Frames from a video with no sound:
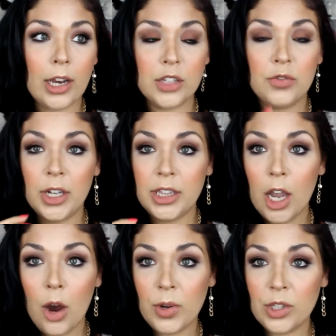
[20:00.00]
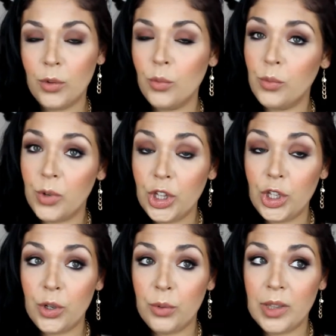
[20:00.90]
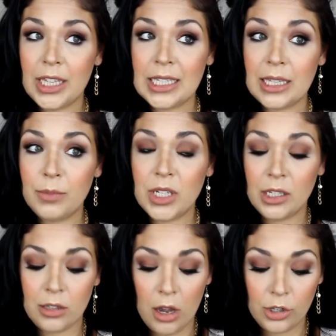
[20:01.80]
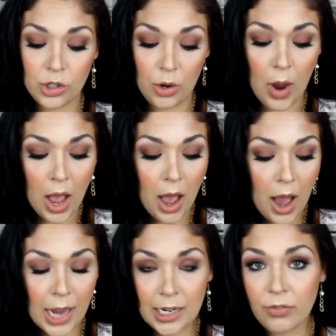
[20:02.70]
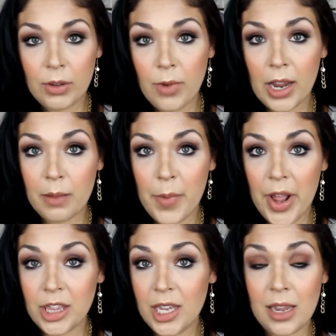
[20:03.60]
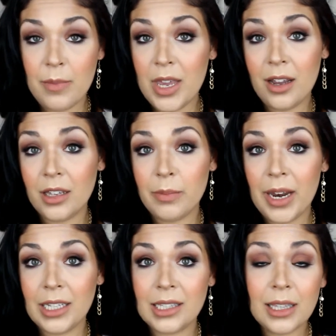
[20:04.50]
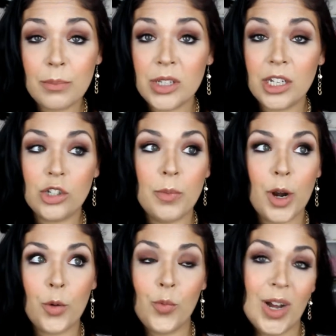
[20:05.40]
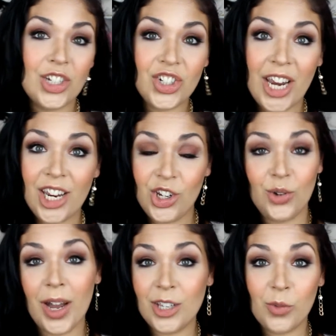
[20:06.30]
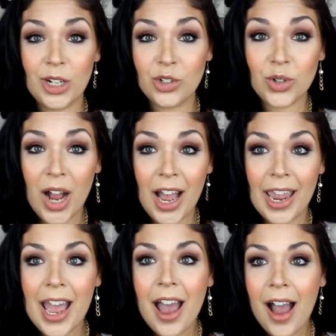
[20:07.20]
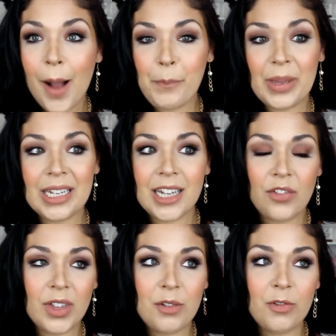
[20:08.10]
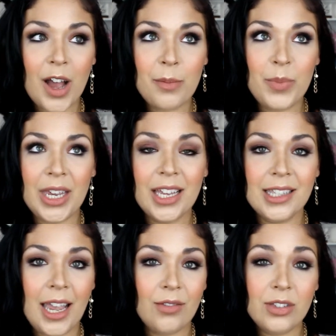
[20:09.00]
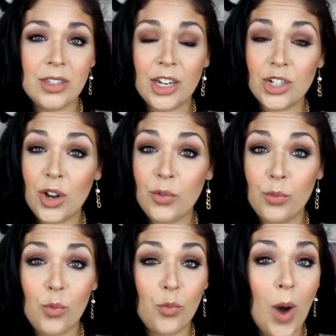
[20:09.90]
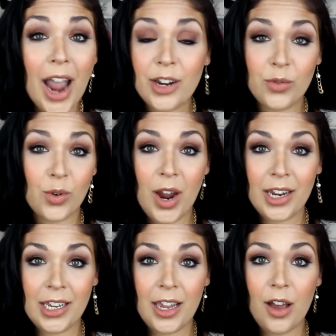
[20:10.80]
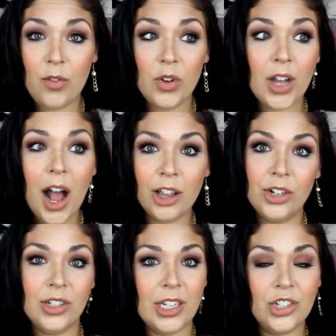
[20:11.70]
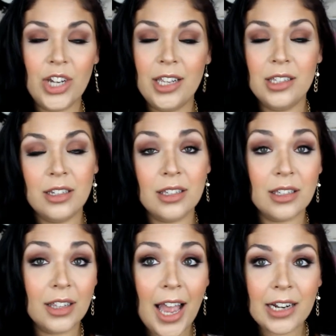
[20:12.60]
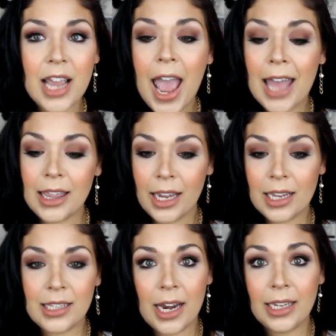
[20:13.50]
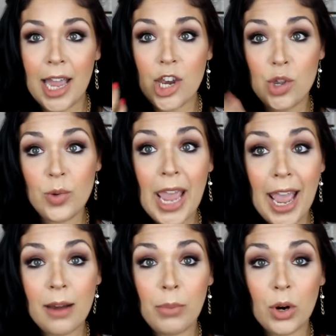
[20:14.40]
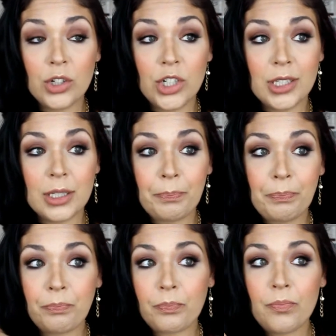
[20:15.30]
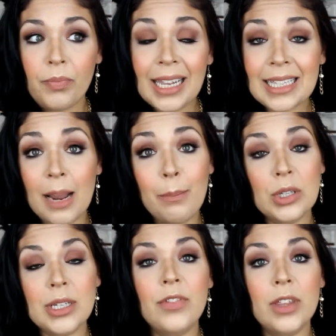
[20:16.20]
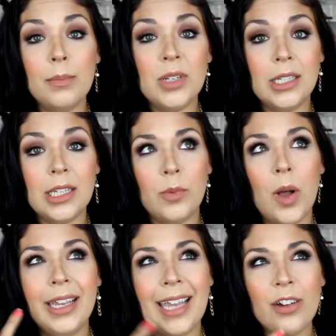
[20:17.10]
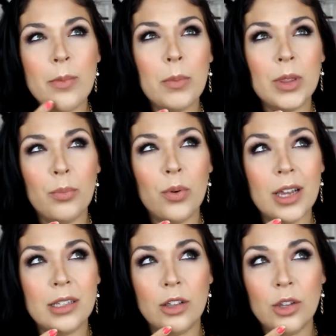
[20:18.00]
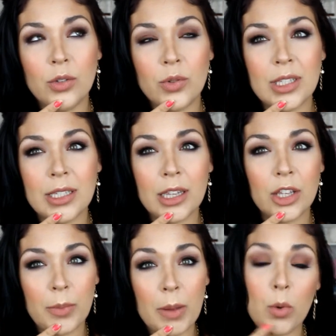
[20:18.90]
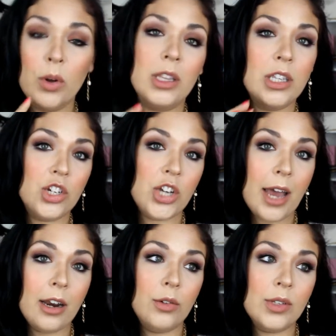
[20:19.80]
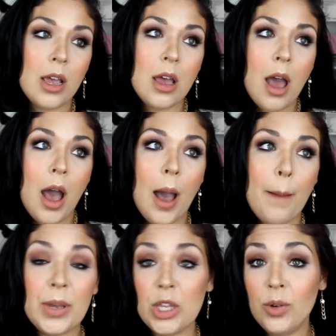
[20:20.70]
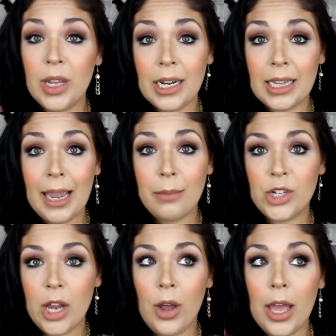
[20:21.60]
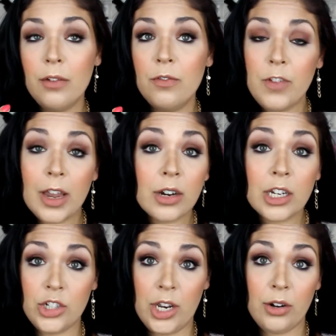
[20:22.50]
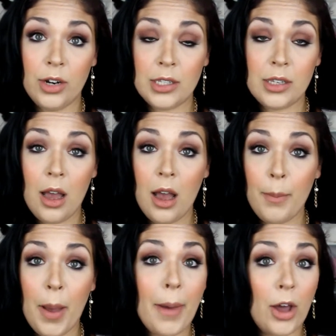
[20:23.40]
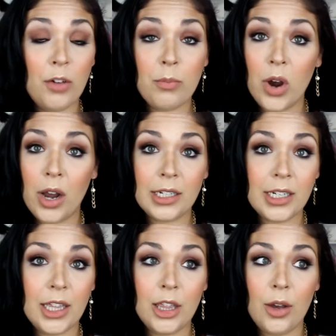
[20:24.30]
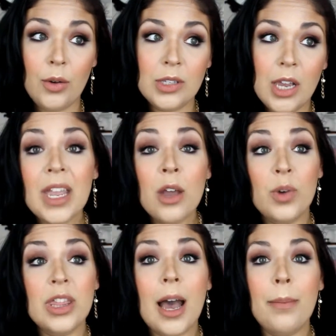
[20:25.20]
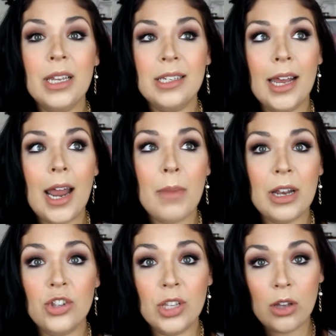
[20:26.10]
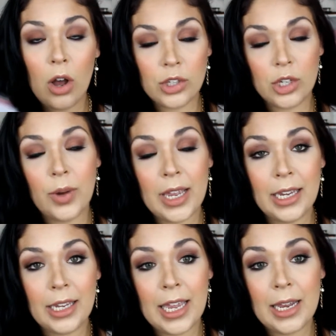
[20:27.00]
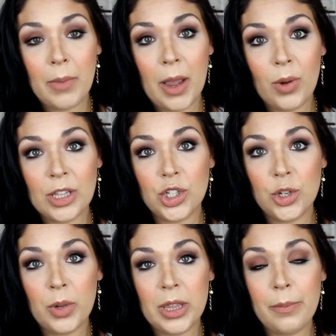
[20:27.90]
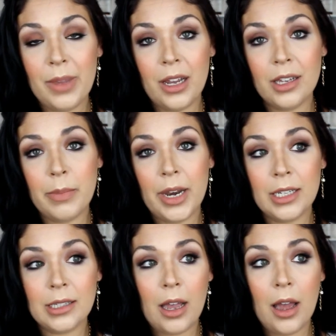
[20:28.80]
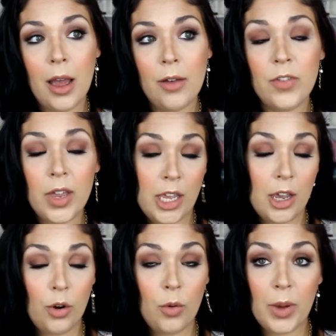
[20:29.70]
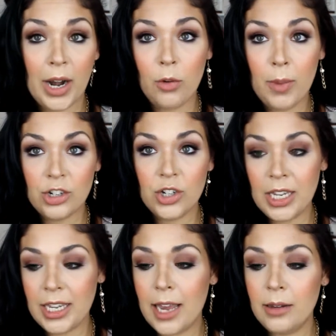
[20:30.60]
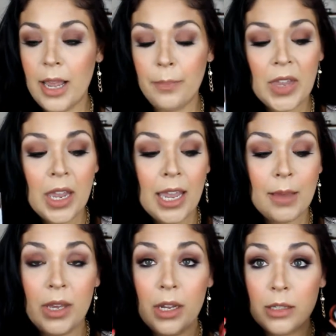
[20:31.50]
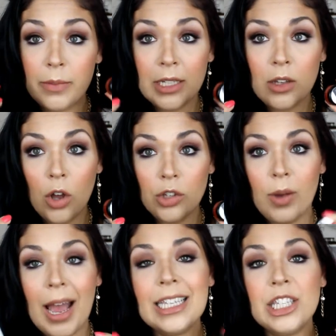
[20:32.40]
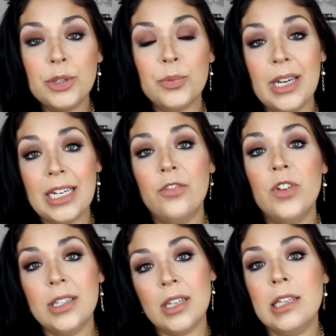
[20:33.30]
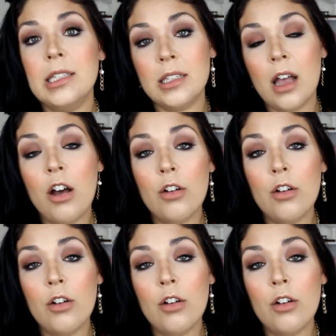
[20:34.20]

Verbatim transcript: I just feel like they always look really good with these lipsticks on. So I definitely recommend the AMBA Cosmetics lipsticks no matter what shade you guys want to try. Um, but it's definitely fun because they have such a wide variety of colors and shades to select. And like I said, again, you can purchase samples of the lipsticks as well. I can't remember the price on those ones. It's a little bit more than the shadows um, but you get a clamshell and a very generous um, amount of product in those. With that being said, I mentioned this also in, in my What's New with MBA Cosmetics uh, video, but I will mention again that MBA Cosmetics also has three different sizes of